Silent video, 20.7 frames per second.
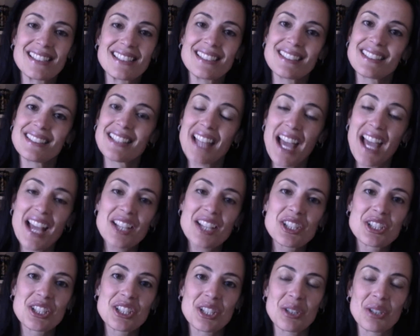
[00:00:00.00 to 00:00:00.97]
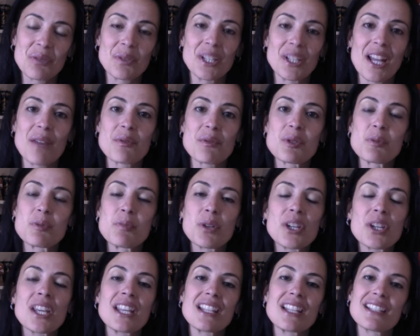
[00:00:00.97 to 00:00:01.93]
Last year, when I was
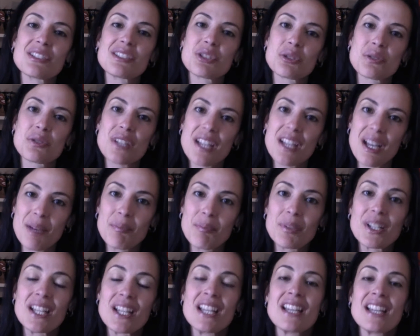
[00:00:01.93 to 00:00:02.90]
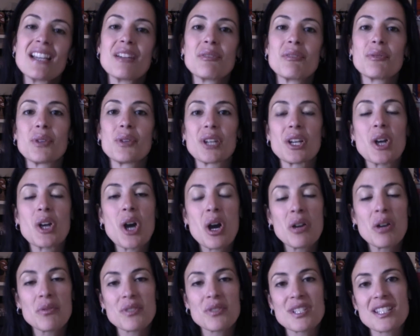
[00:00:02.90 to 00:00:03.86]
booking a trip for a
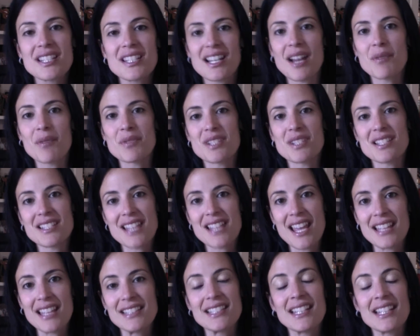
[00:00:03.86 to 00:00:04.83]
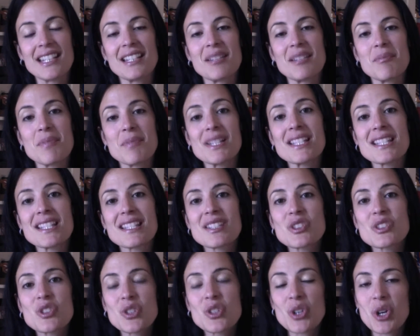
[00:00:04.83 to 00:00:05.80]
conference that I was attending, my
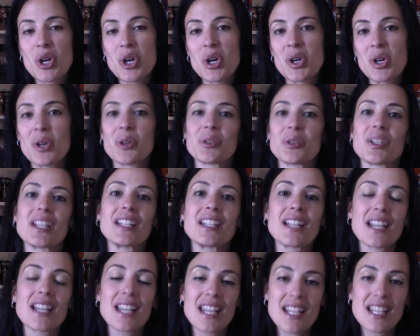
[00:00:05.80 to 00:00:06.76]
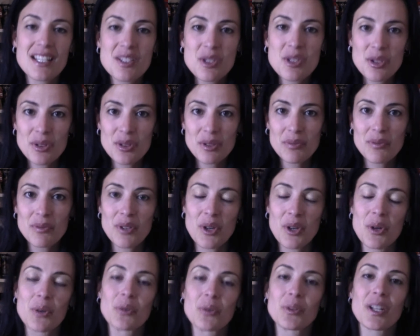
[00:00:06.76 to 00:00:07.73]
sister called and I answered the
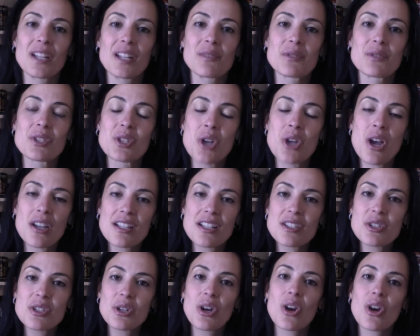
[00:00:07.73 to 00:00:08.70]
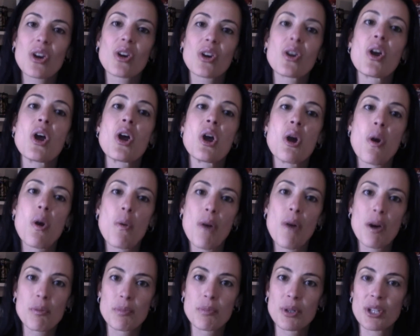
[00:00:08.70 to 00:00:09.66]
phone and was talking to her
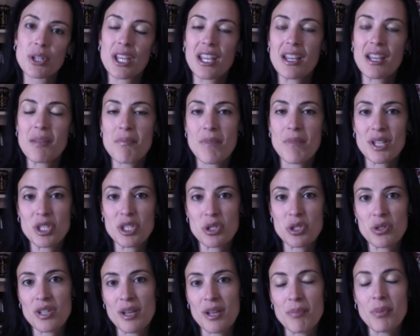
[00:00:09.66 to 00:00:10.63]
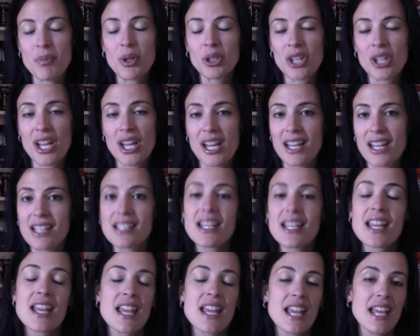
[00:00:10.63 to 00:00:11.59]
while booking my trip online.
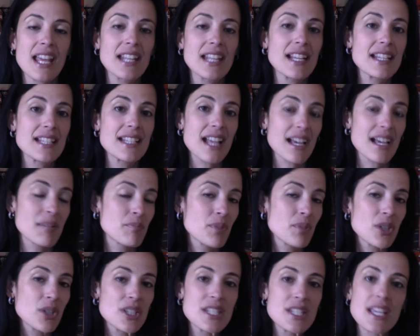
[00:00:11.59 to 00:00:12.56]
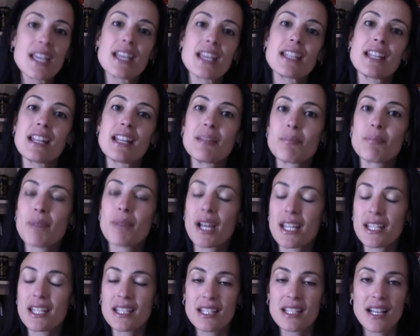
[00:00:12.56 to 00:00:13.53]
And I booked it and
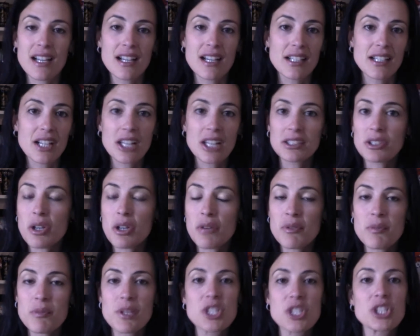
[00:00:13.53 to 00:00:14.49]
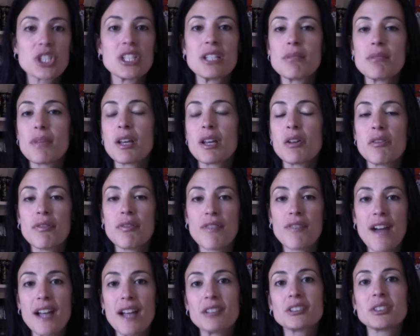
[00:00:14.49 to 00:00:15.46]
got the confirmation email,
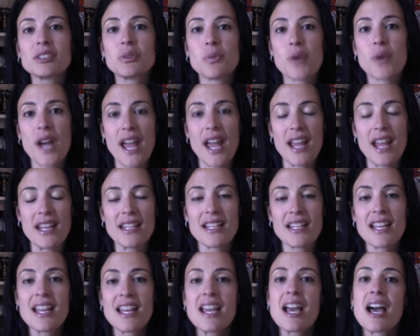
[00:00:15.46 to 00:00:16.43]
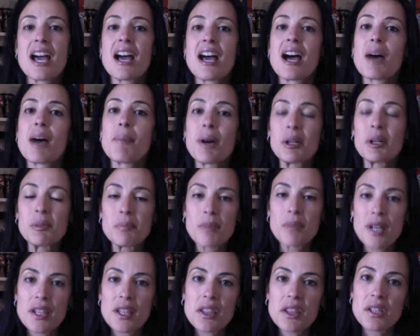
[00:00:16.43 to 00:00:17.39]
filed it away. About a
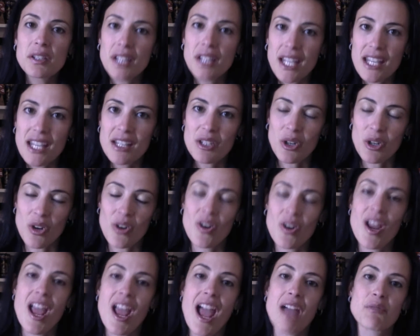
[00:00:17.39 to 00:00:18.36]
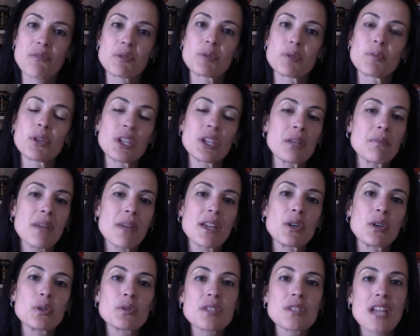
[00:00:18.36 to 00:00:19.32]
month later, I was booking my
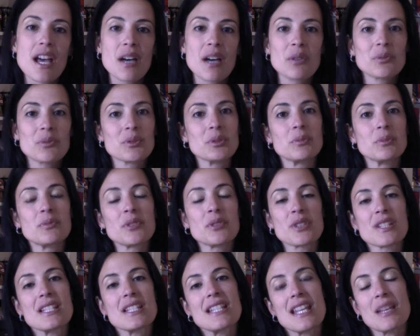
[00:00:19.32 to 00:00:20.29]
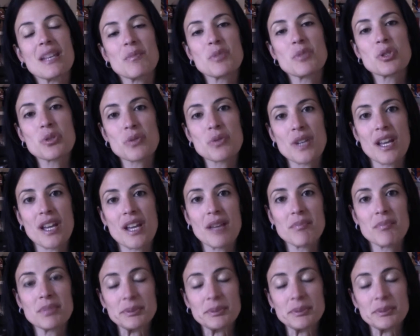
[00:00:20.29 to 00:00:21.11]
hotel room for the same trip.